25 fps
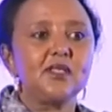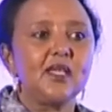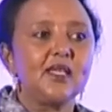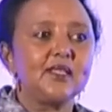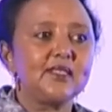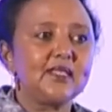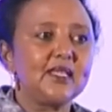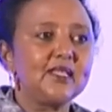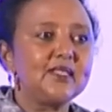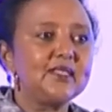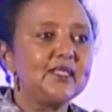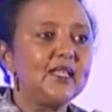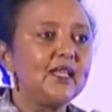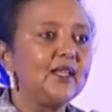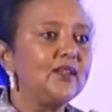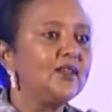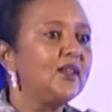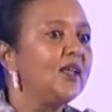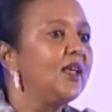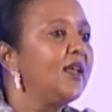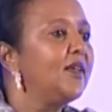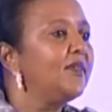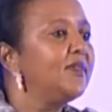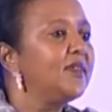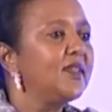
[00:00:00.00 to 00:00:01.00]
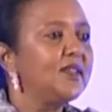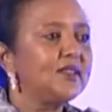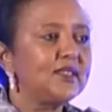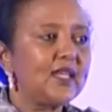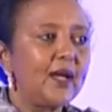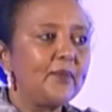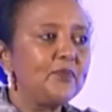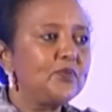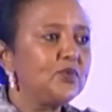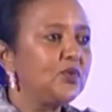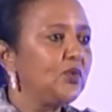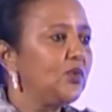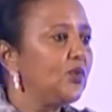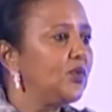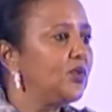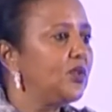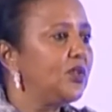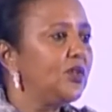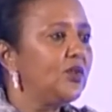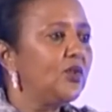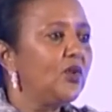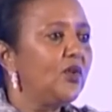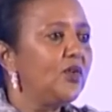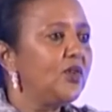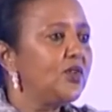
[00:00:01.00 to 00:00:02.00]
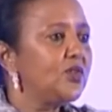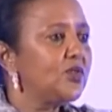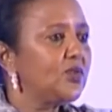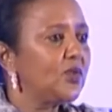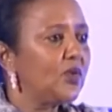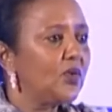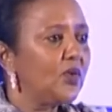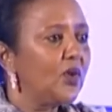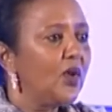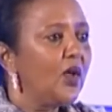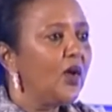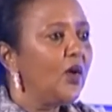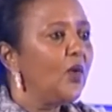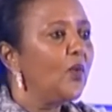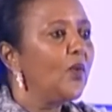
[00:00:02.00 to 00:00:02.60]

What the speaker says: As I said, there's absolutely no reason